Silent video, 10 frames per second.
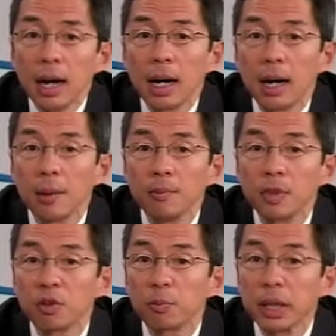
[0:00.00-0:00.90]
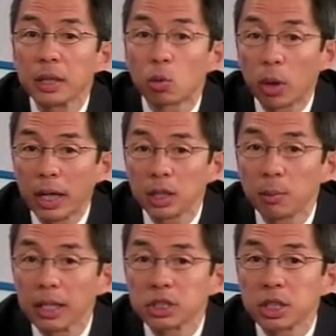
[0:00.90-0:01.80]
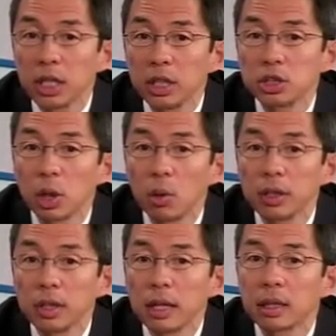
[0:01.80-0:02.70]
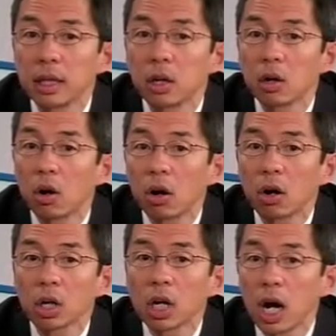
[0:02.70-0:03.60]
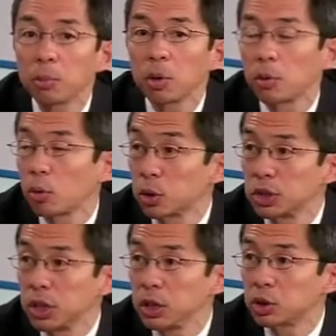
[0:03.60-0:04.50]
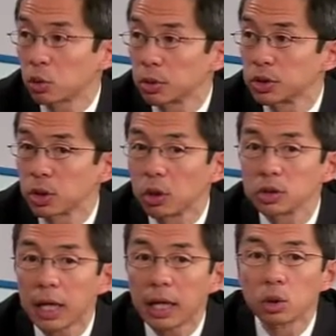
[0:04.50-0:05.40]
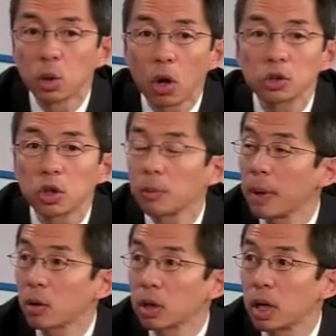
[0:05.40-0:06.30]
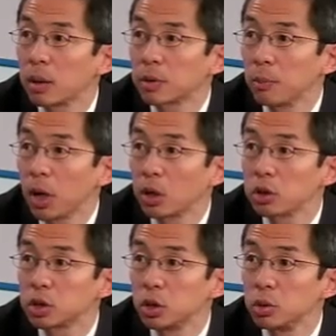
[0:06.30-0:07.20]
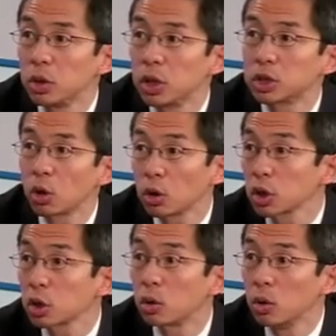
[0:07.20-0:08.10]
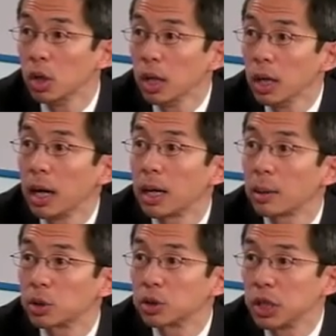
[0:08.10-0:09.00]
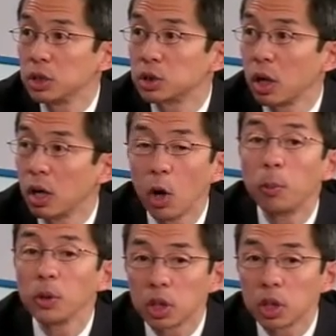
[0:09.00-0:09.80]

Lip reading: There have been randomized studies showing that there are comparable procedural results and long-term outcome compared to the surgical procedure of open